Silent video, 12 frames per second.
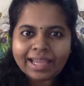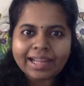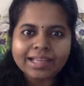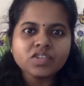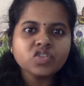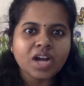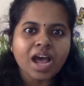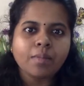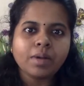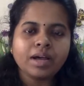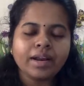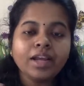like
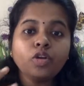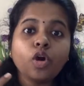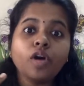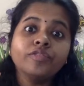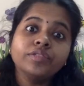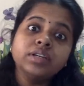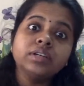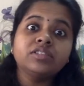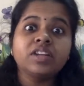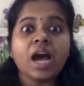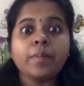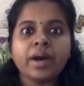drama, right, of the
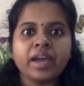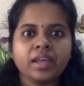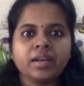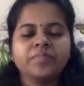Ramayana.